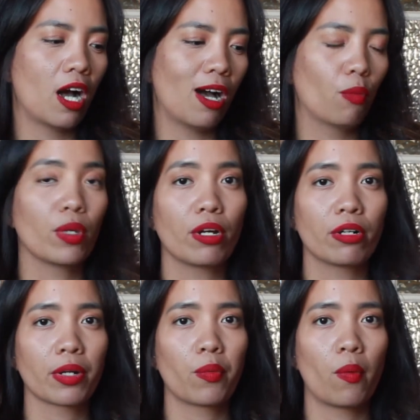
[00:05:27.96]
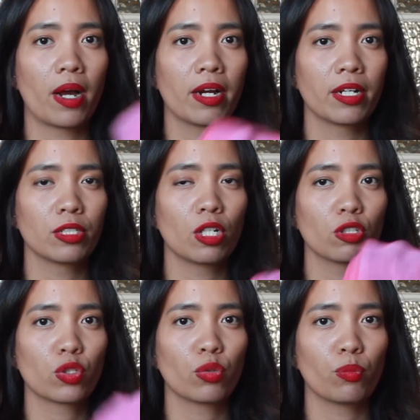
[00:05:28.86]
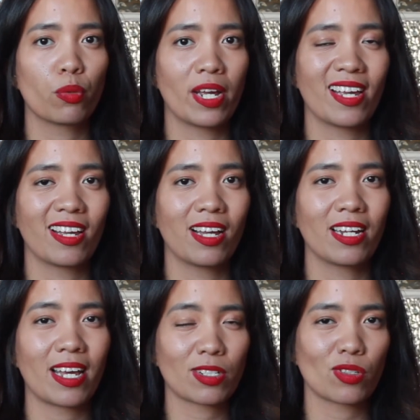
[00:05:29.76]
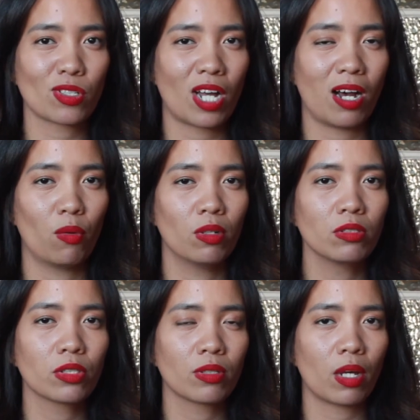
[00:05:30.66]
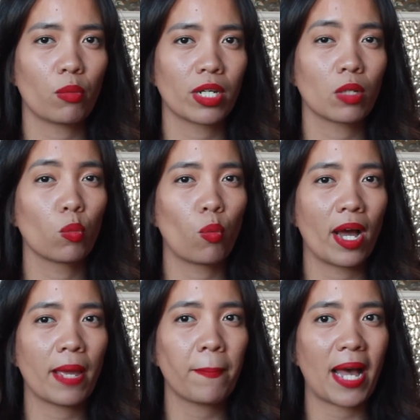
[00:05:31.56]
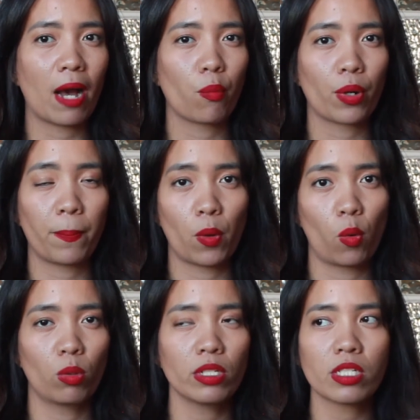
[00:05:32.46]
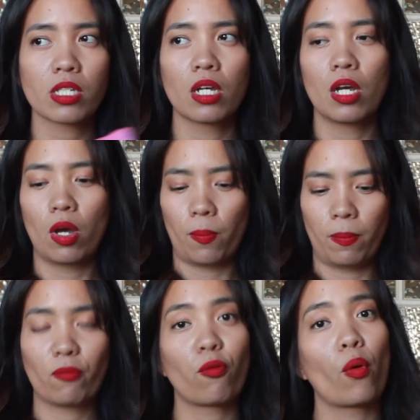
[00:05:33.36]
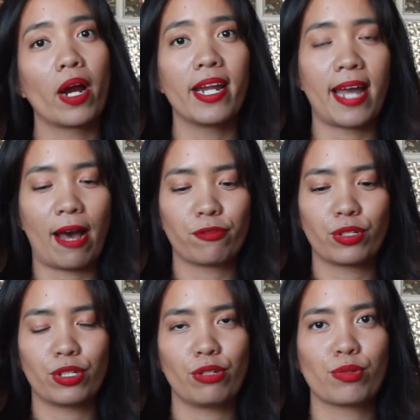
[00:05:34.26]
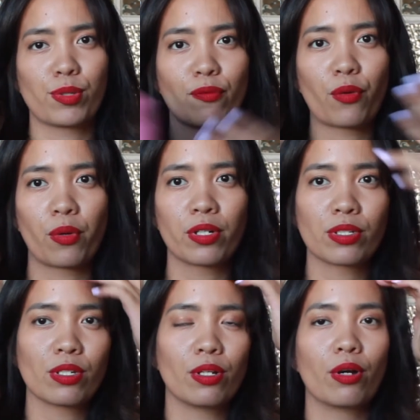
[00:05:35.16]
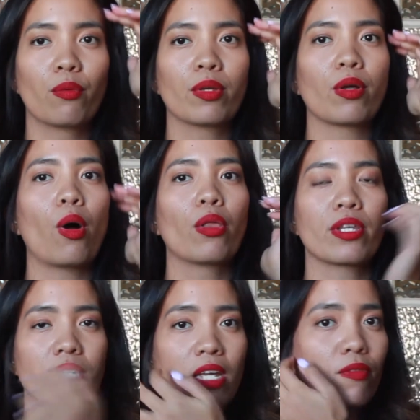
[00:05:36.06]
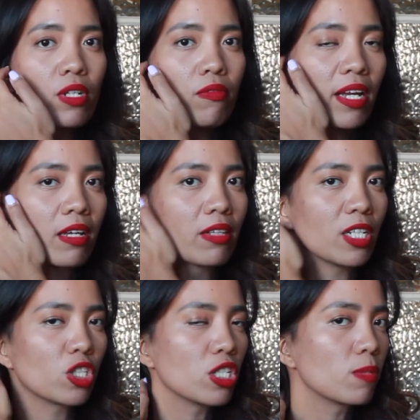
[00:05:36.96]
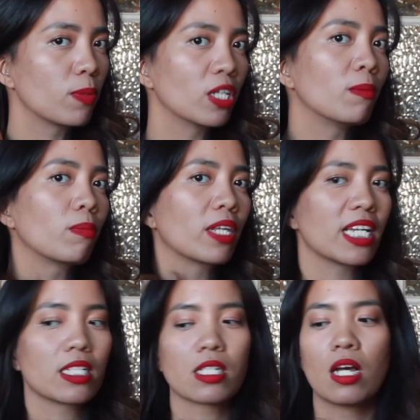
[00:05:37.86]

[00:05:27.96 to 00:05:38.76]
We are required to bring an extra towel so that we could wipe our poles before and after use, of course, you know, with all the safety regulations put in place.